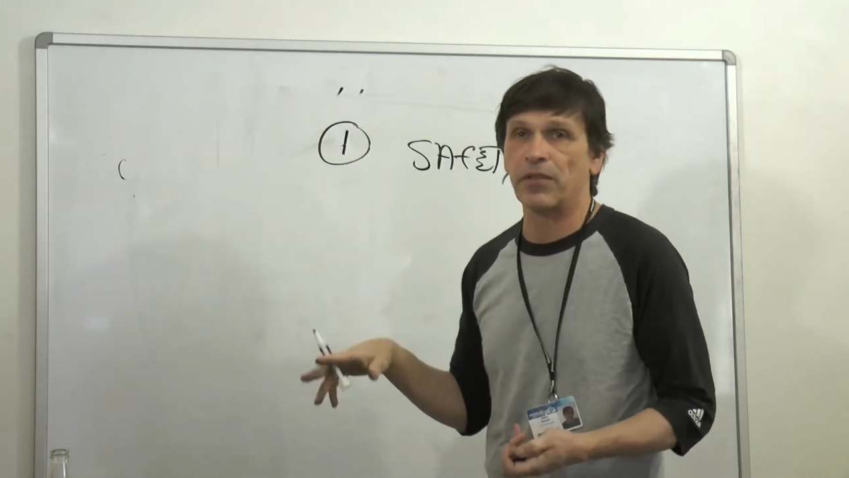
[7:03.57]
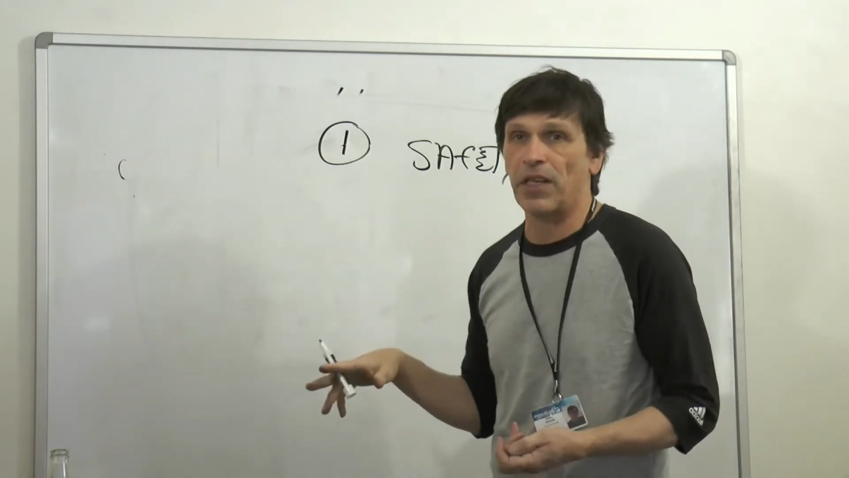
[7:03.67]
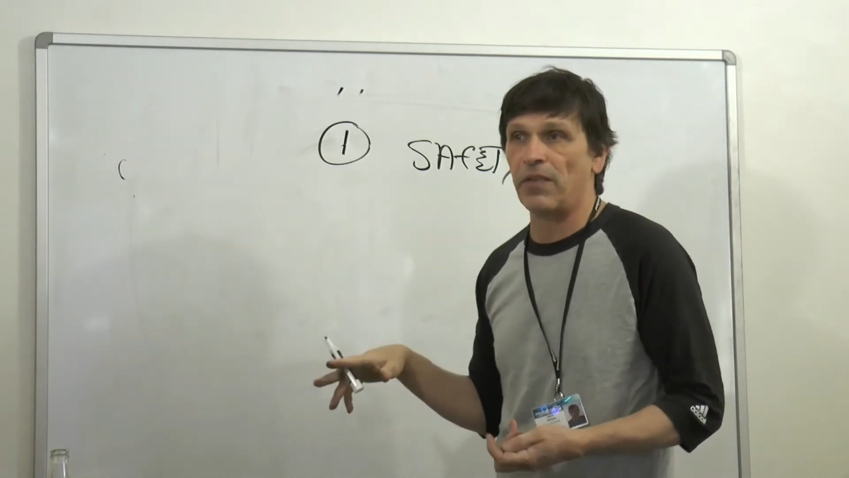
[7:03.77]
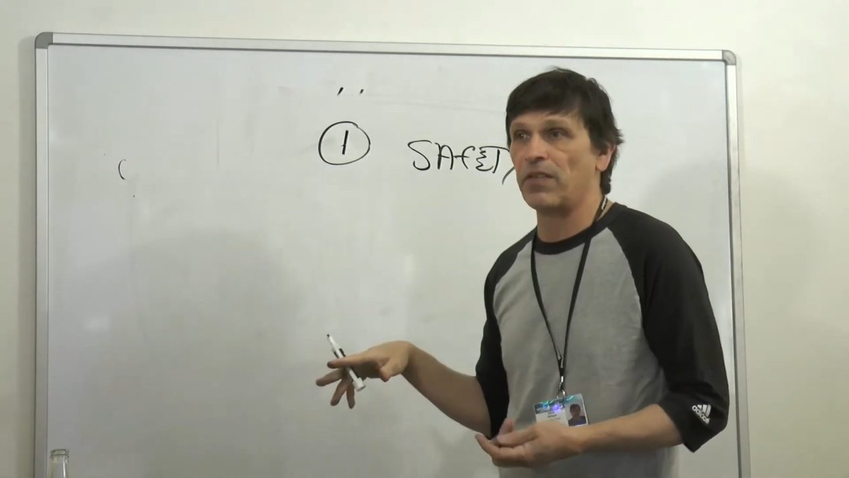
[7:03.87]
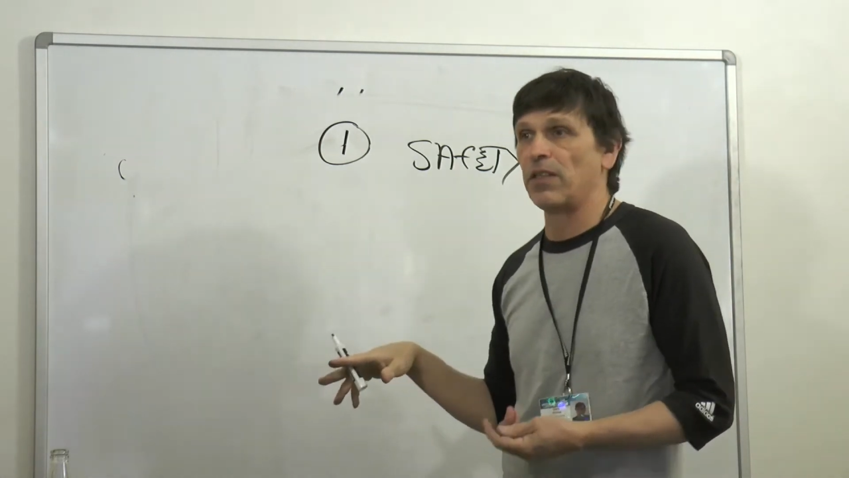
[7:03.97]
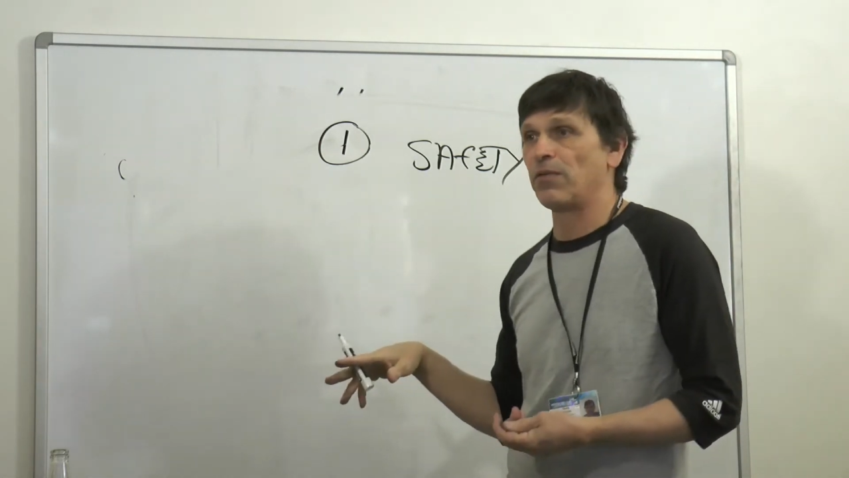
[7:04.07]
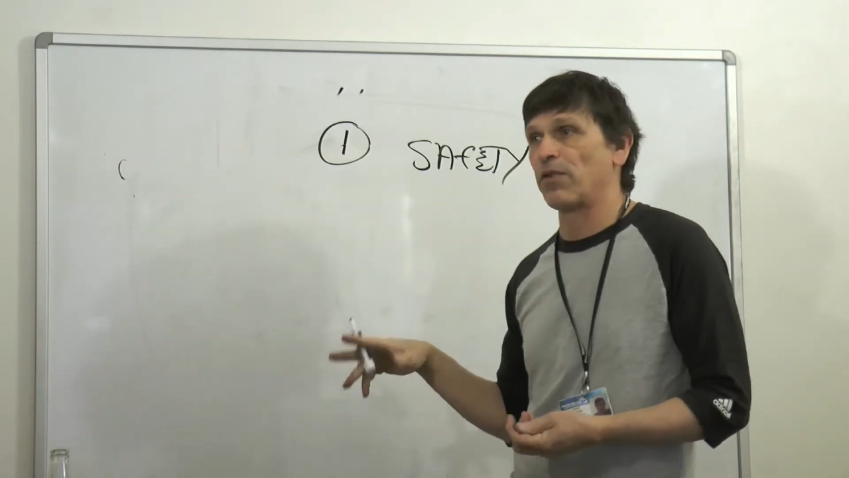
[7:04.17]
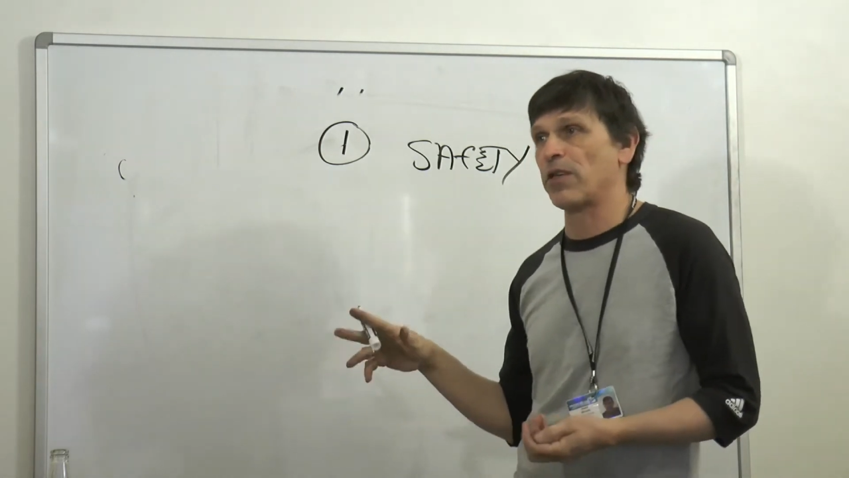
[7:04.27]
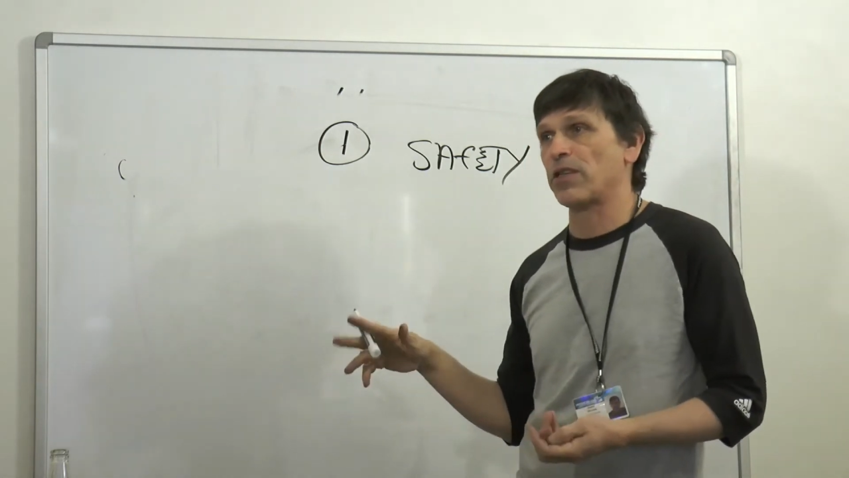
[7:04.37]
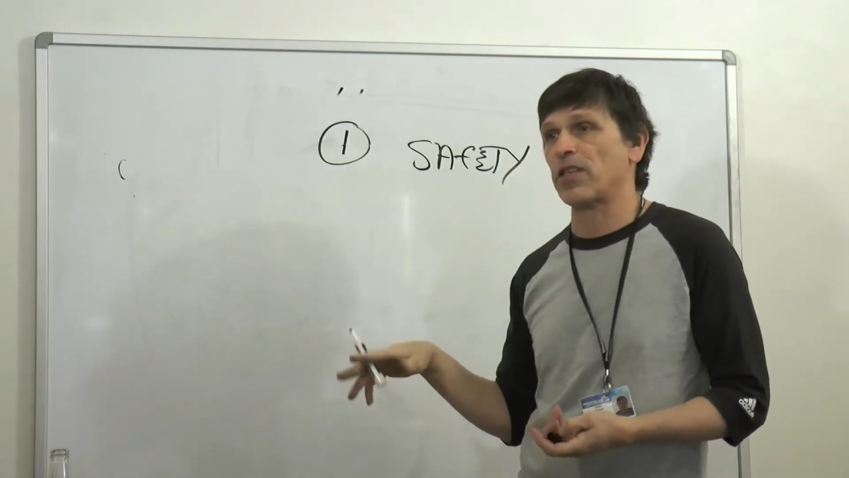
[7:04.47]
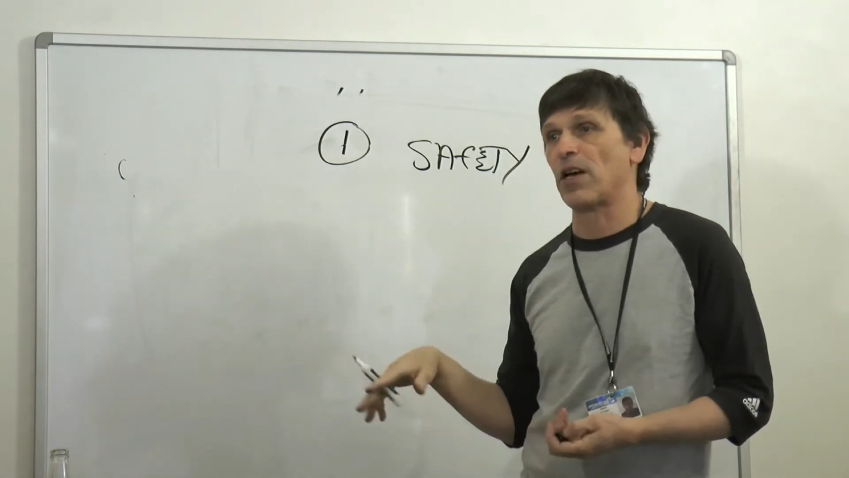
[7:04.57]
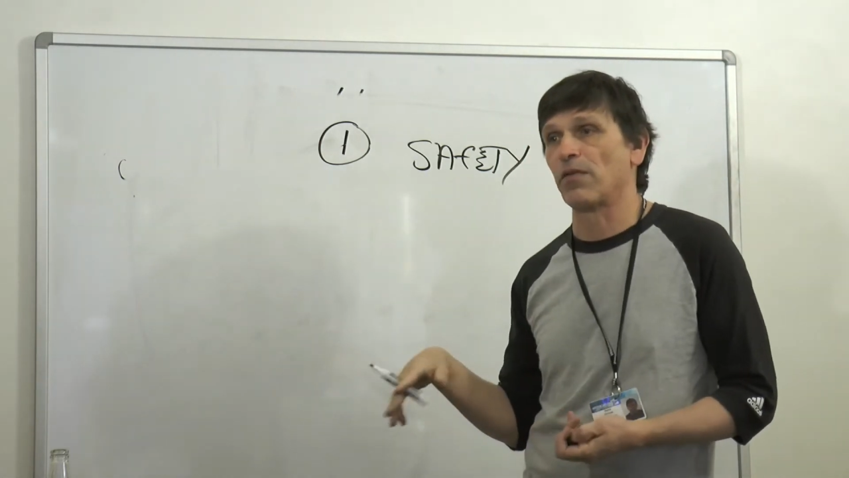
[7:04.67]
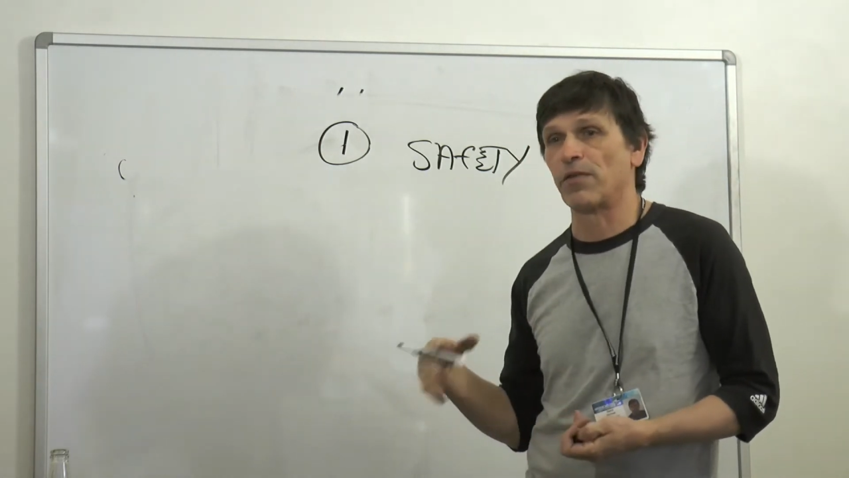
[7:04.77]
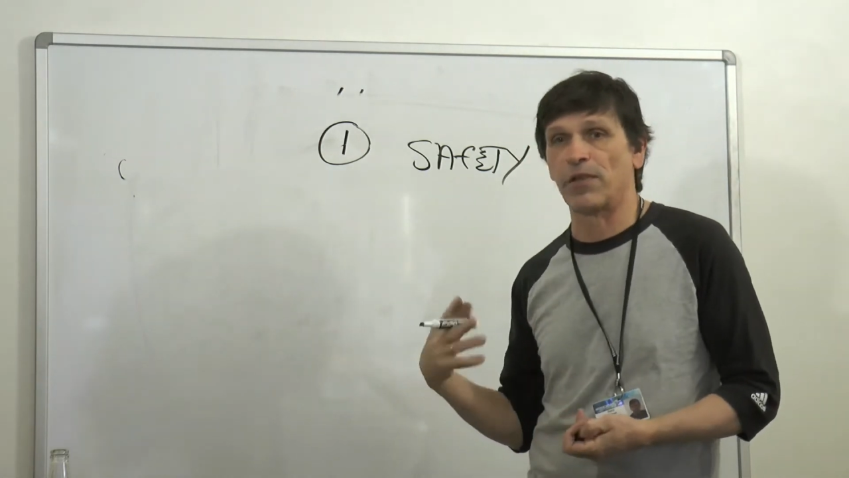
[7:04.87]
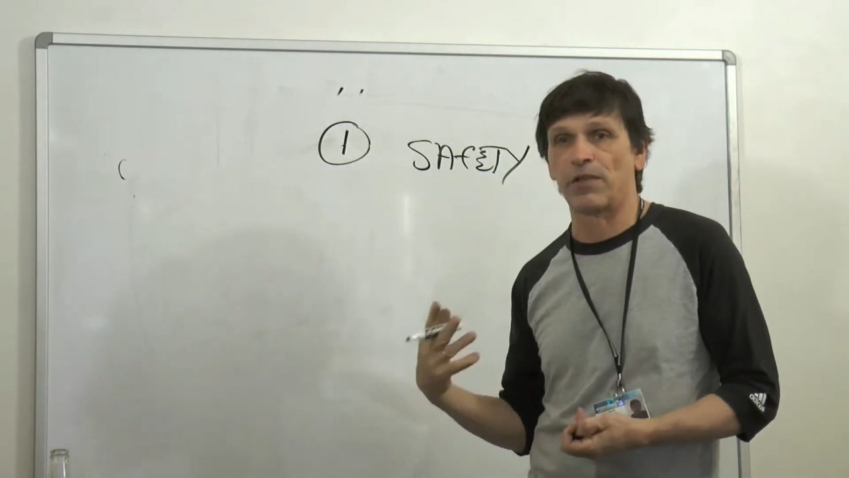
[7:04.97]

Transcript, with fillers: safety for yourself and